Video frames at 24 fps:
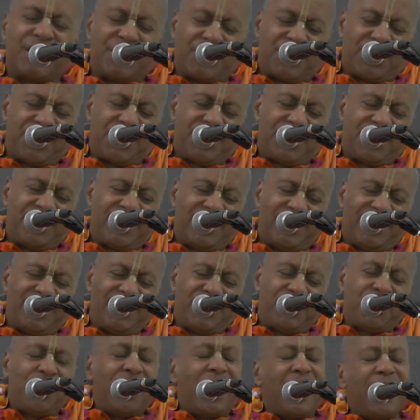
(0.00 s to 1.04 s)
us
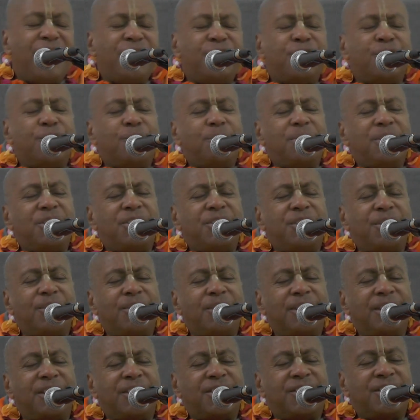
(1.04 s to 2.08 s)
to enter
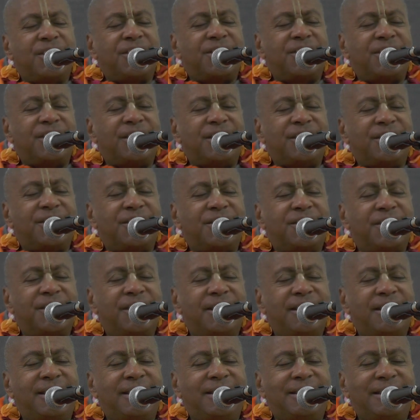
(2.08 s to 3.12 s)
material existence
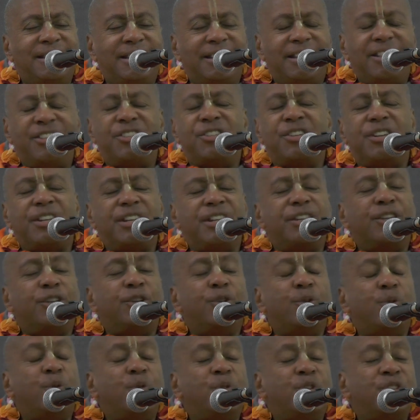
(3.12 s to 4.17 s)
into the
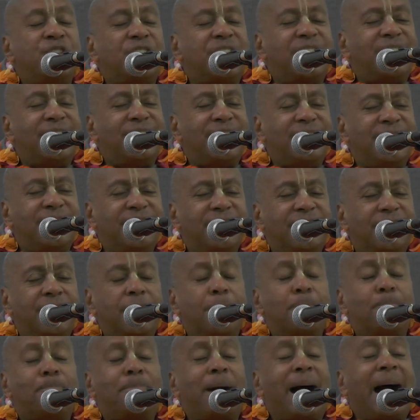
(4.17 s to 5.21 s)
illusion,
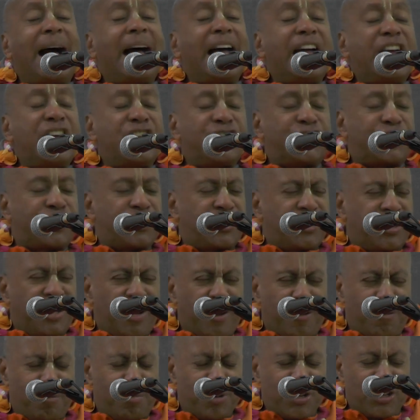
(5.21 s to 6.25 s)
the bias
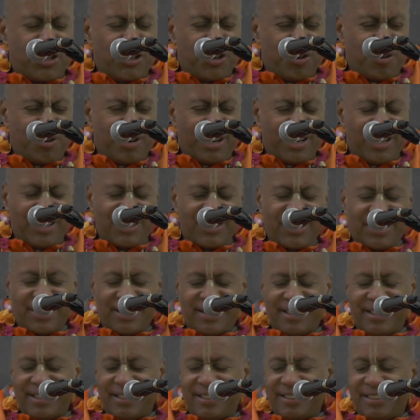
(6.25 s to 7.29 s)
of material
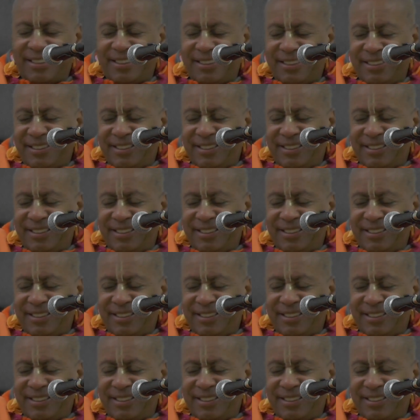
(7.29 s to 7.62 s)
existence?